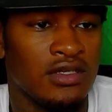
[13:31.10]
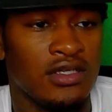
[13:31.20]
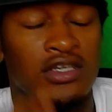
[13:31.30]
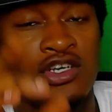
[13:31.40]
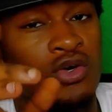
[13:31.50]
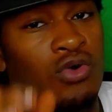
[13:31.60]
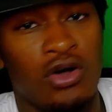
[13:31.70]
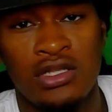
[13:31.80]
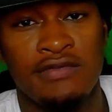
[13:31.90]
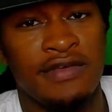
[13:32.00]
No
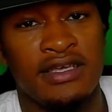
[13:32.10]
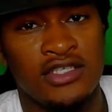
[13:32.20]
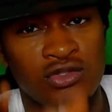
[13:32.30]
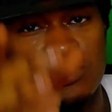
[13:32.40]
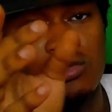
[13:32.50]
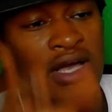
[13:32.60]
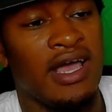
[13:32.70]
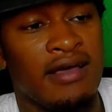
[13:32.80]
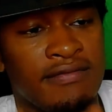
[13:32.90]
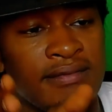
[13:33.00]
Hall of Fame. You you
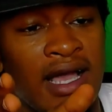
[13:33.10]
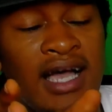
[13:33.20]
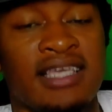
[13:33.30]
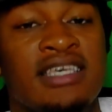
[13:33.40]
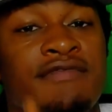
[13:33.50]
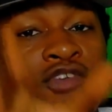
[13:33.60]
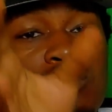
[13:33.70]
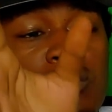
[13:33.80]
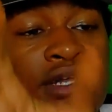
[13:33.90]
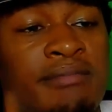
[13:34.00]
have. I give you
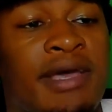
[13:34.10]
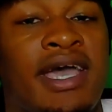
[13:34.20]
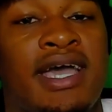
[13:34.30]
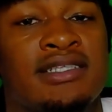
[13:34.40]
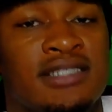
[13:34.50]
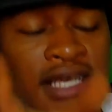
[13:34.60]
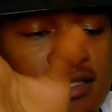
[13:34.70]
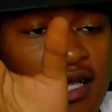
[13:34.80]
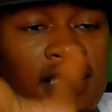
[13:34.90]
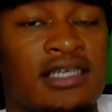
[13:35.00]
one badge. That's
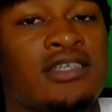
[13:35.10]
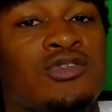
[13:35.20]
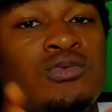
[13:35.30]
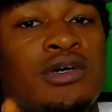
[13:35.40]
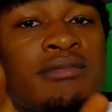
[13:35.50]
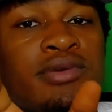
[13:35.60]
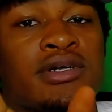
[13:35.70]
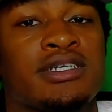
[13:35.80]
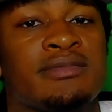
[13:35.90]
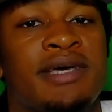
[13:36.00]
I give you one
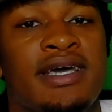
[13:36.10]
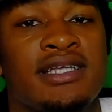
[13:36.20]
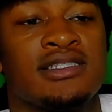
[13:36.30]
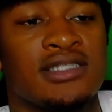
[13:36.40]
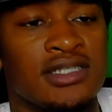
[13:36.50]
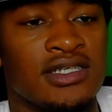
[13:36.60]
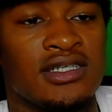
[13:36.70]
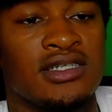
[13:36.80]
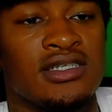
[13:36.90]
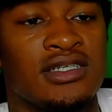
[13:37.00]
bronze badge,
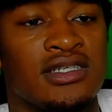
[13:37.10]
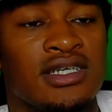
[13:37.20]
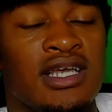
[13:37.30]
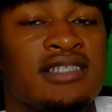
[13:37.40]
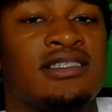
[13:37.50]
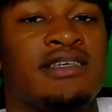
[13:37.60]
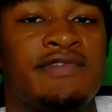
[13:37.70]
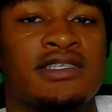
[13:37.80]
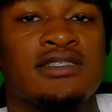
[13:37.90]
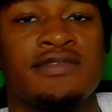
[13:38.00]
and that's
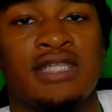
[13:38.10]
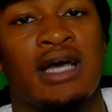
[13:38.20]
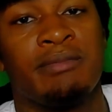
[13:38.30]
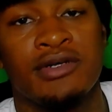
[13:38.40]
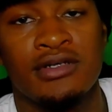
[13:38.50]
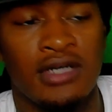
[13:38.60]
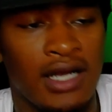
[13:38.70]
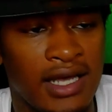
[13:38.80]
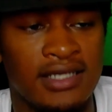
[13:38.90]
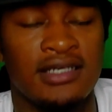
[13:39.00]
defensive stopper.
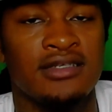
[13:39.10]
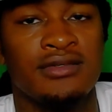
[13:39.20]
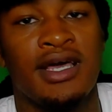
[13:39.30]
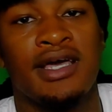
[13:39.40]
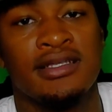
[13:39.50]
I give you that.